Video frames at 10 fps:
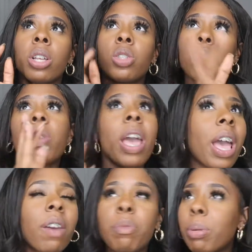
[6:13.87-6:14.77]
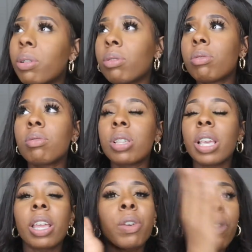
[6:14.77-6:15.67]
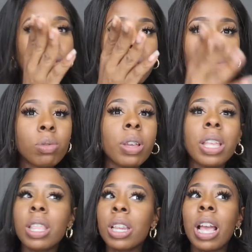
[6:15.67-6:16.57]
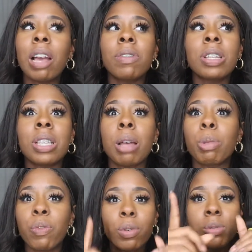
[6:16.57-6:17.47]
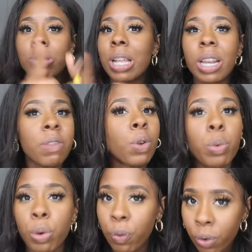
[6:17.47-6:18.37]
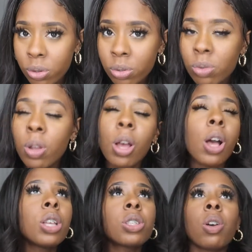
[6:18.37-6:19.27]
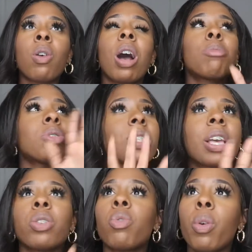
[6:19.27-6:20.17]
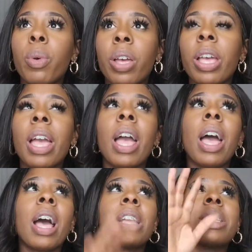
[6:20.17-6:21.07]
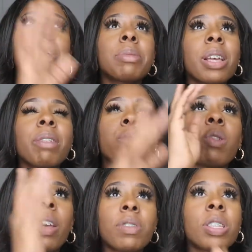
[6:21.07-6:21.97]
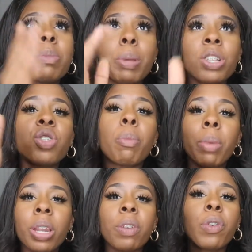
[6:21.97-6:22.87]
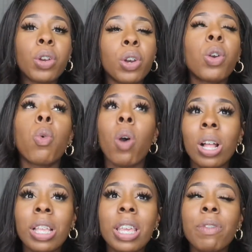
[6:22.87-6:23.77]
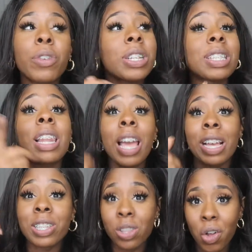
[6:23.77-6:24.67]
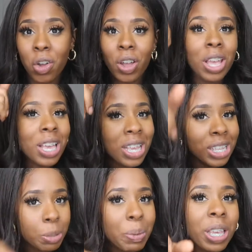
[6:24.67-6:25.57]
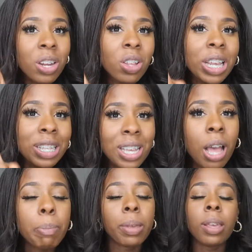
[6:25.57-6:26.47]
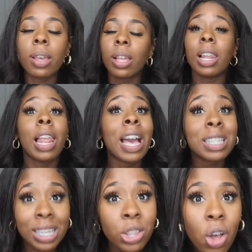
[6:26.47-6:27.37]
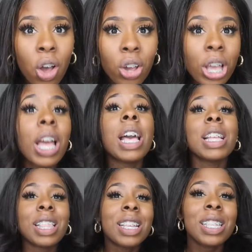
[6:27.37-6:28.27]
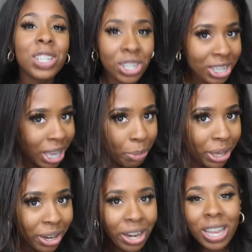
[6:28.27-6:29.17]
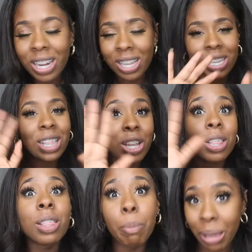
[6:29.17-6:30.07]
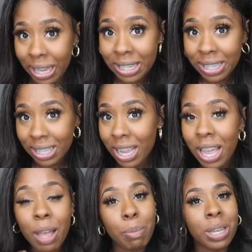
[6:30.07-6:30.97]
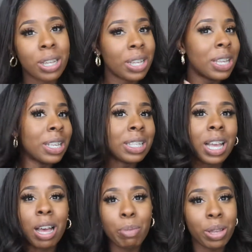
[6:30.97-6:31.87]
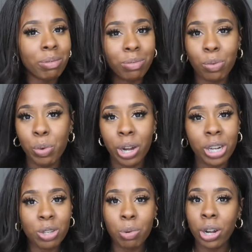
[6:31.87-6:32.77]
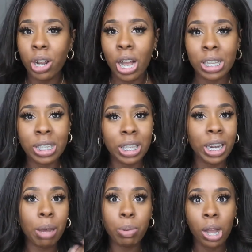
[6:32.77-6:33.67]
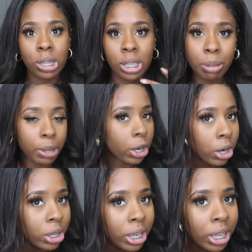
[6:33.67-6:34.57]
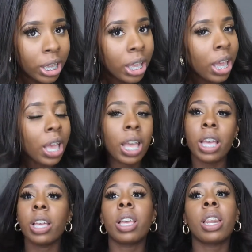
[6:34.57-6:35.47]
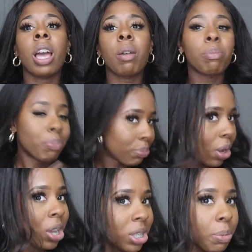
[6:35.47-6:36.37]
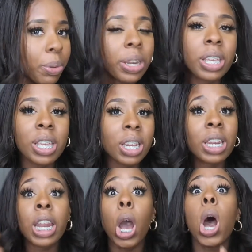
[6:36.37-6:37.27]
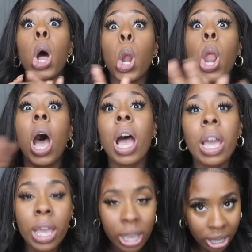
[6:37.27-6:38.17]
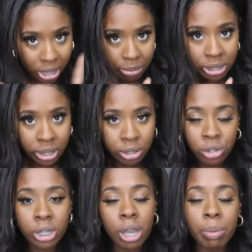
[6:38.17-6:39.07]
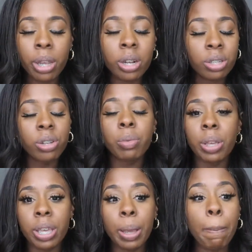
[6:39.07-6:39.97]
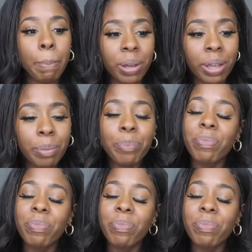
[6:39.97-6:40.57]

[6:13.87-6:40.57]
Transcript: 2.5 bundles in a frontal, and then half of the time the frontal's not even a real frontal. So I'm just like, you know what? Sometimes you have to spend your money for good quality for it to last long. Speaking on that topic, lasting long, this is She's Happy Hair. It doesn't look the best because I've been wearing it to wear it constantly, and I've constantly been curling it, and I'm constantly putting heat in it a lot. Let me tell you, She's Happy Hair is good with heat, but